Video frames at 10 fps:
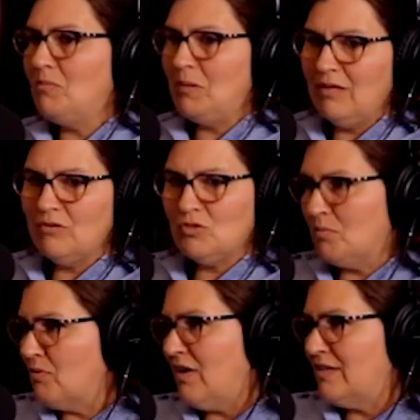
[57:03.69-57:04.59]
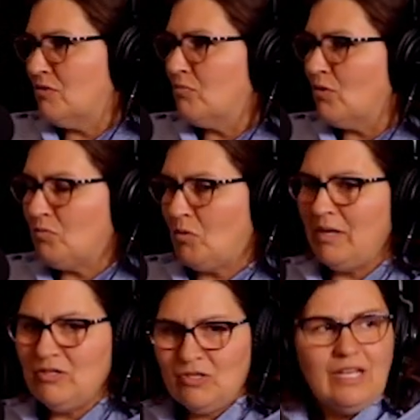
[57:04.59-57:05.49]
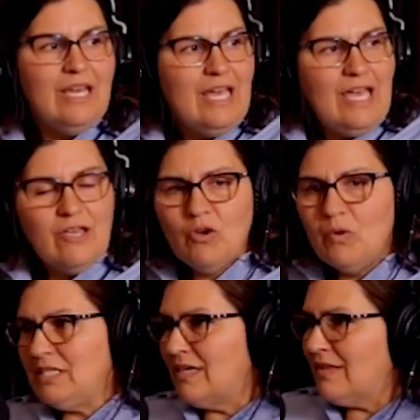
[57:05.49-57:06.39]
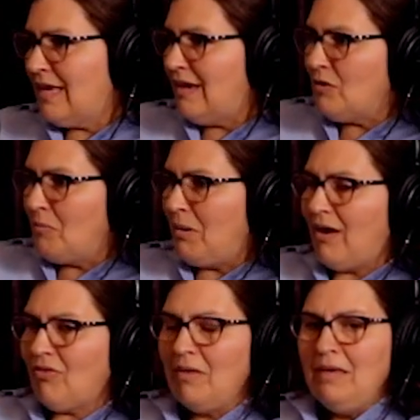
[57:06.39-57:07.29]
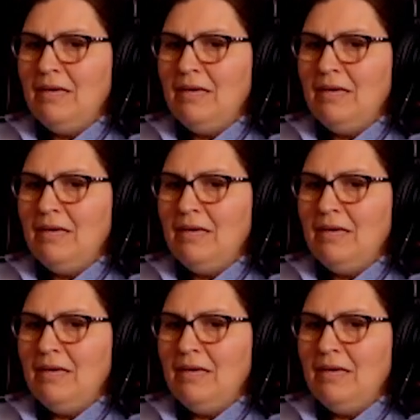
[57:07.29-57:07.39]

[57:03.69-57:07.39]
being the supervisor at parole and probation and going down the county path.